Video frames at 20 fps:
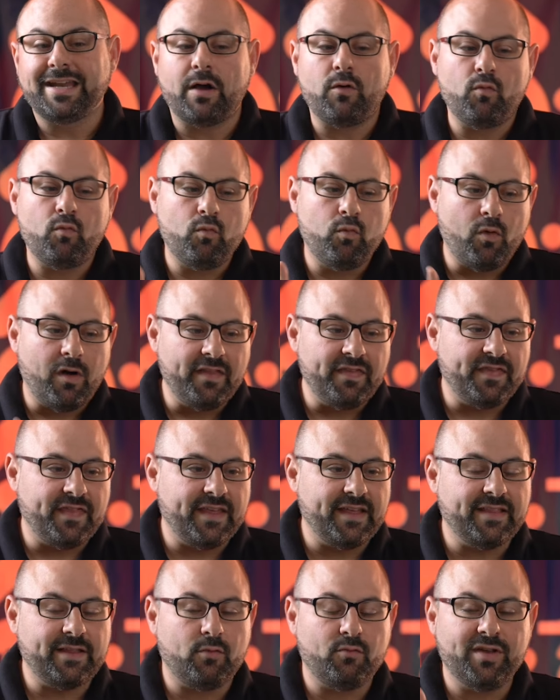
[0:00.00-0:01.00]
Now, one
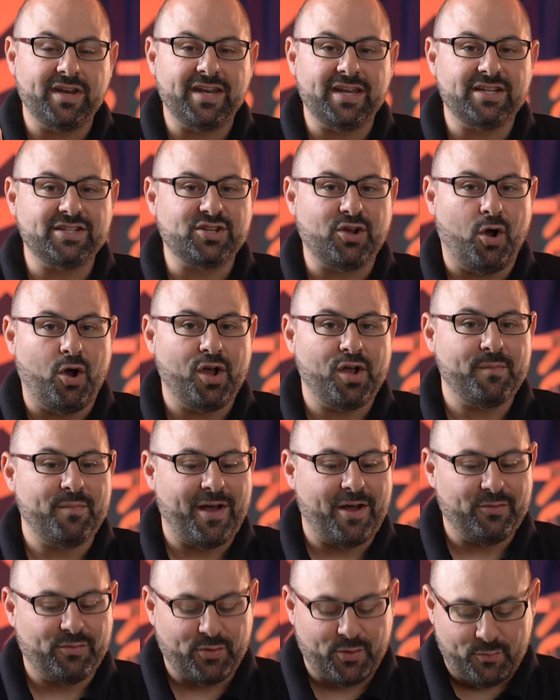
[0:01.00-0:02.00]
thing that we didn't talk
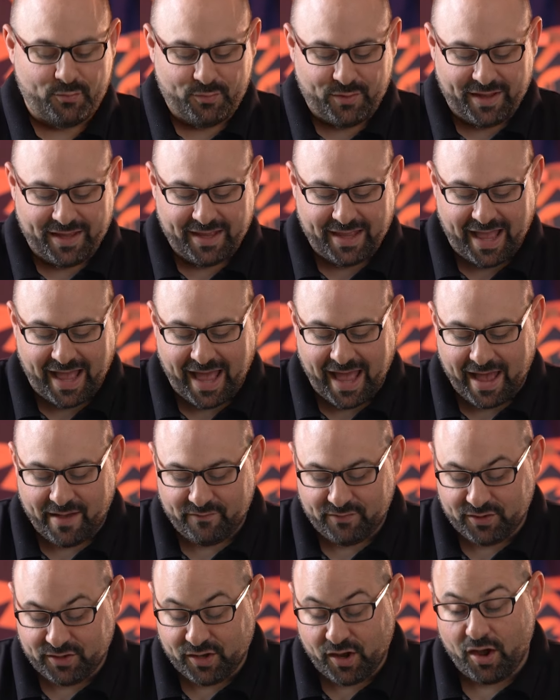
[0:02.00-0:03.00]
about that we
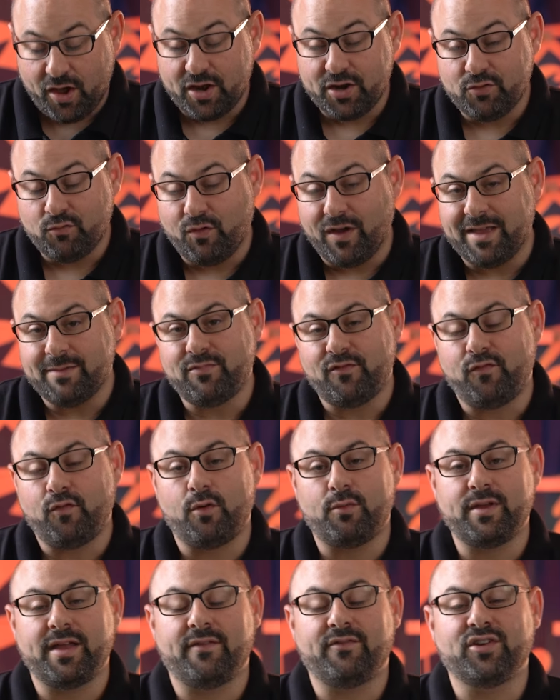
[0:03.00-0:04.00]
have done way
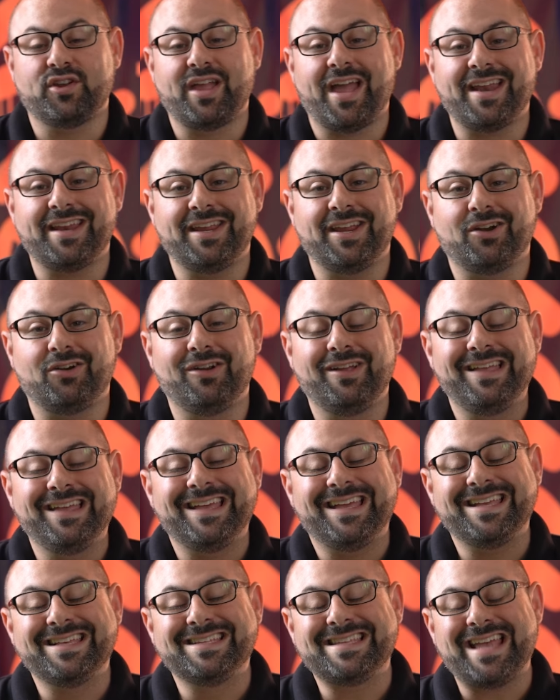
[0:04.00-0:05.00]
before we ever get here
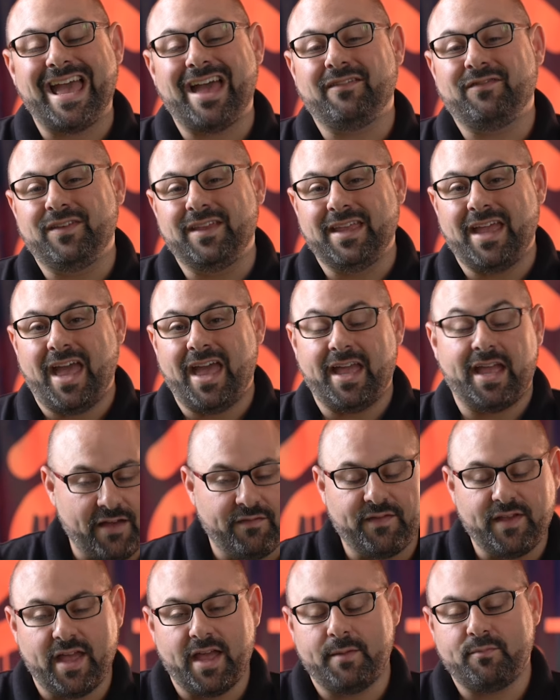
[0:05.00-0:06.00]
is FEA.
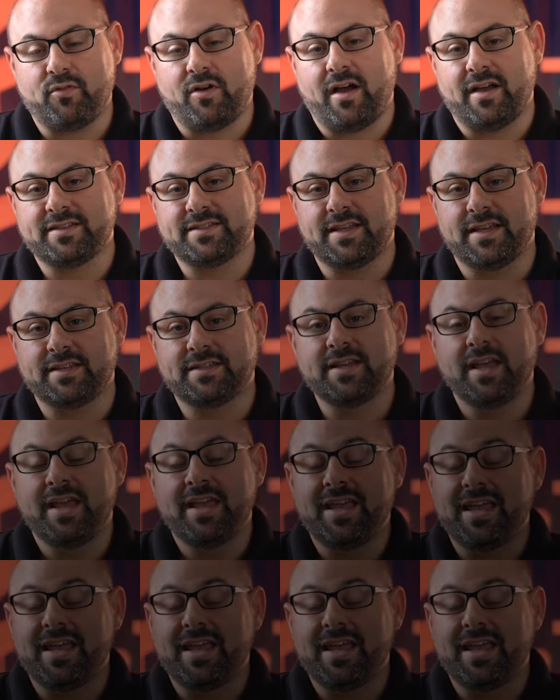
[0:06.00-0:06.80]
FEA process